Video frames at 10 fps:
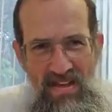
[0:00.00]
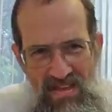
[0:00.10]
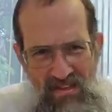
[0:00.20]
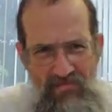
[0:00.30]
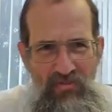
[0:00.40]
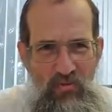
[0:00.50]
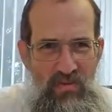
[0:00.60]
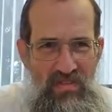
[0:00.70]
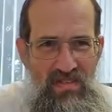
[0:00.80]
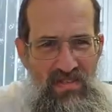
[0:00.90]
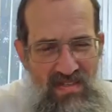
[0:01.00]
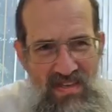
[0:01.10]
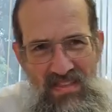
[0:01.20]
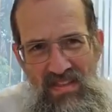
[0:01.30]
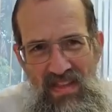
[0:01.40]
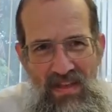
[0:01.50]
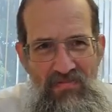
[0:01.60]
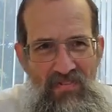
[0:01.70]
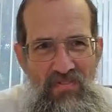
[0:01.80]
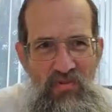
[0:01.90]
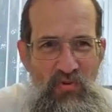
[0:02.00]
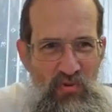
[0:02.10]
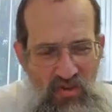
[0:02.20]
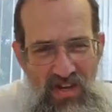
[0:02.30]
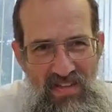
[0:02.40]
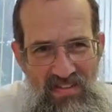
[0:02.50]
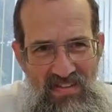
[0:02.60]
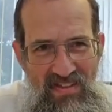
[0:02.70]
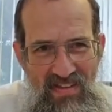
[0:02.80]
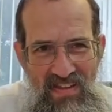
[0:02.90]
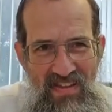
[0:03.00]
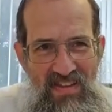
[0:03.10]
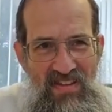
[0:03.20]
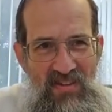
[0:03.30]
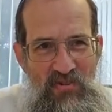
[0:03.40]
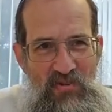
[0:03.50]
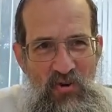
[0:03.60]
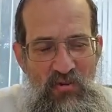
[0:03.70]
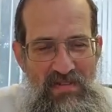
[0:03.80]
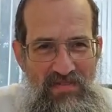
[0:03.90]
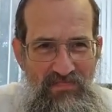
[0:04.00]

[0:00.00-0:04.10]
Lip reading: influence in the life of your child. So